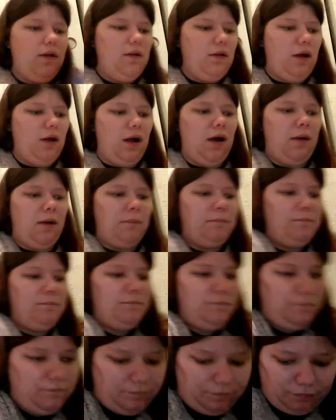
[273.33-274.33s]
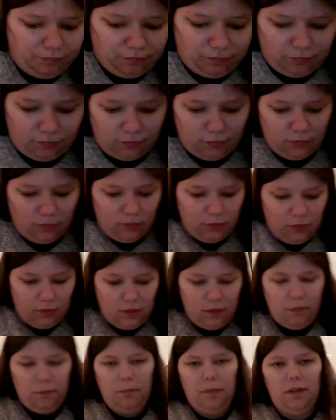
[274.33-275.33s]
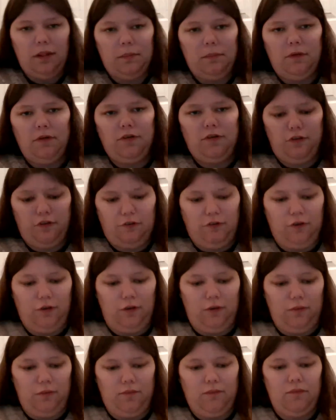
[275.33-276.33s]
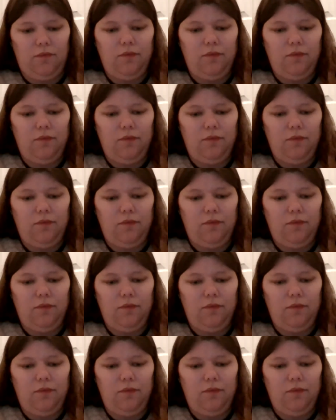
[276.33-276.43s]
But let me just show you.